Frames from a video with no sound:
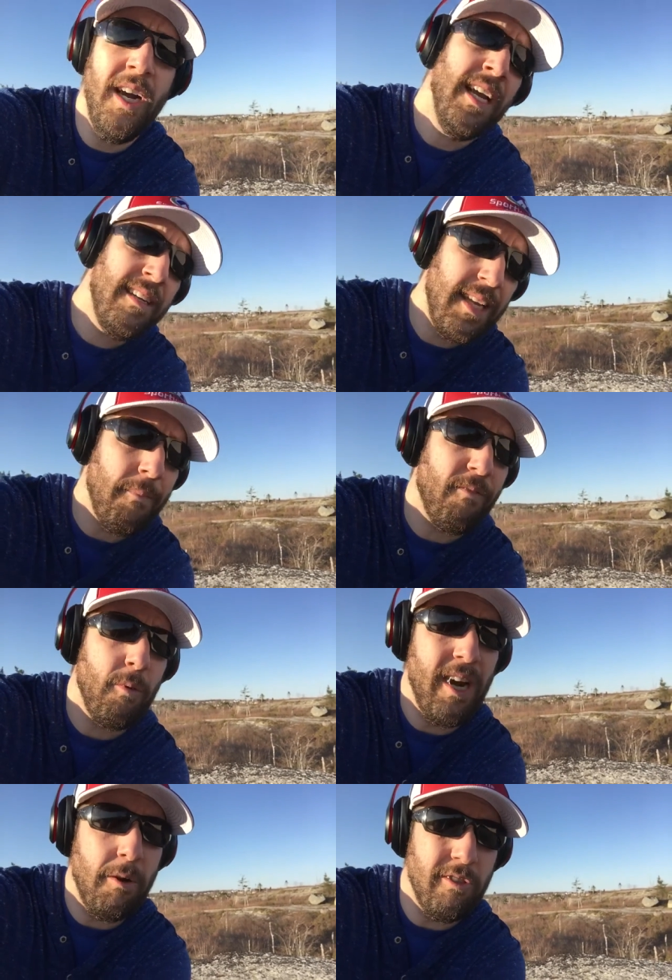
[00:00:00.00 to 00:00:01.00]
except for
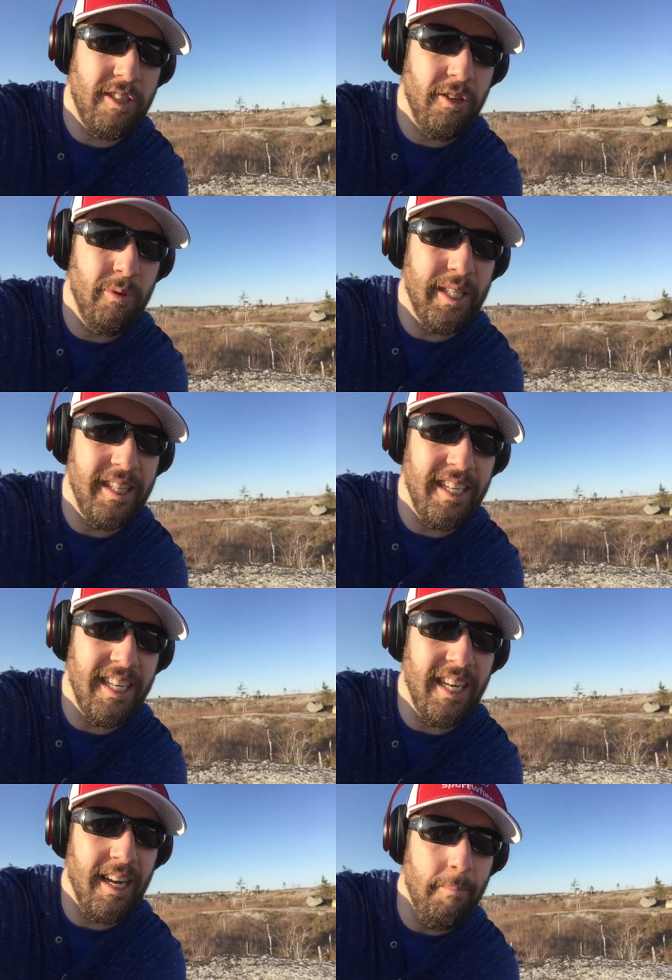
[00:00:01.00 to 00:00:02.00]
when I was doing
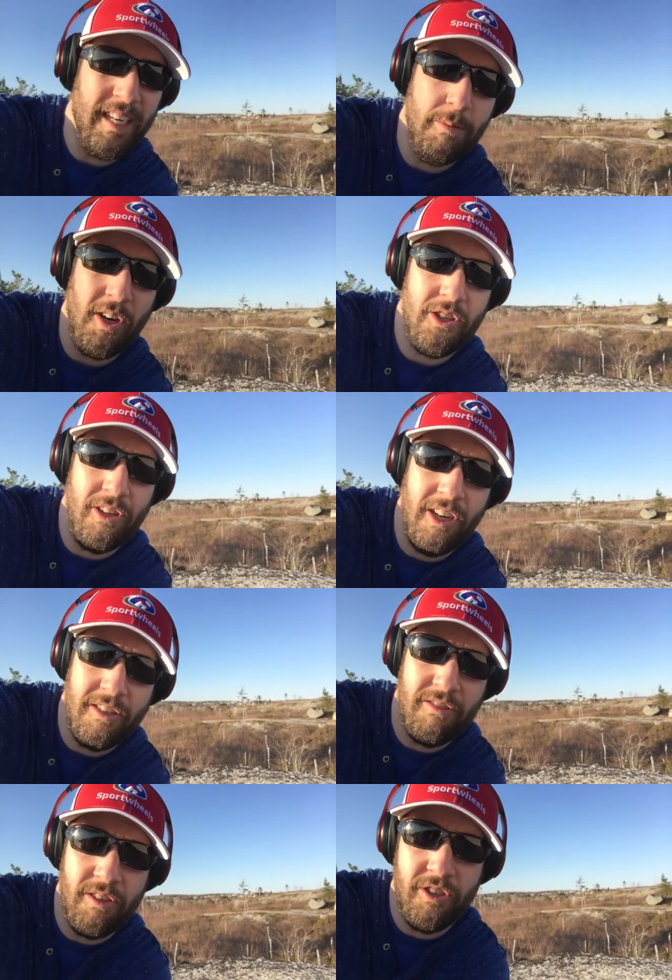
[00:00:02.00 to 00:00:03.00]
the mixed martial
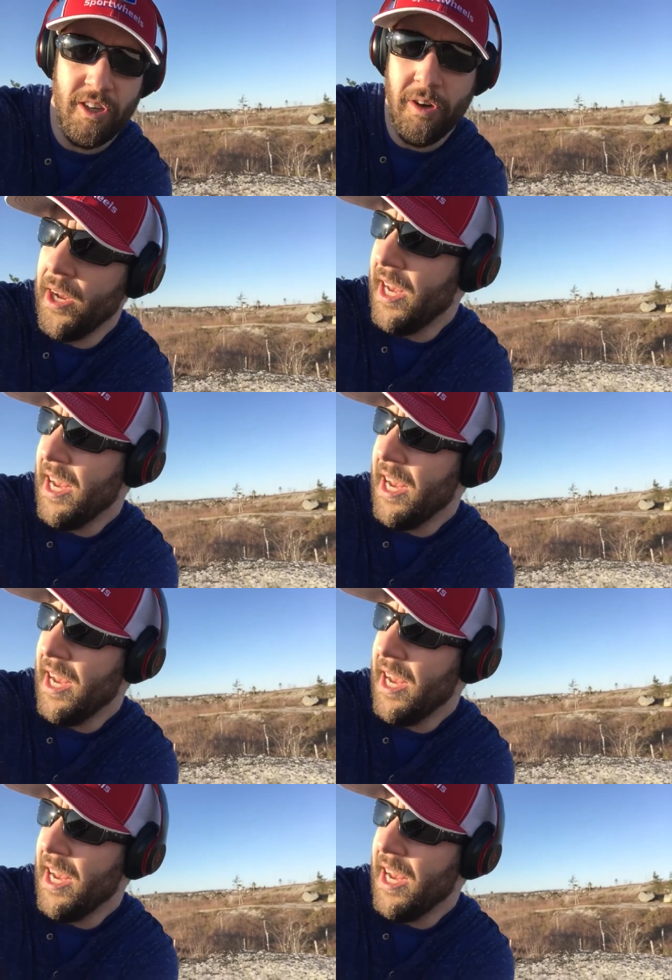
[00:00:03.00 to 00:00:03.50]
arts show.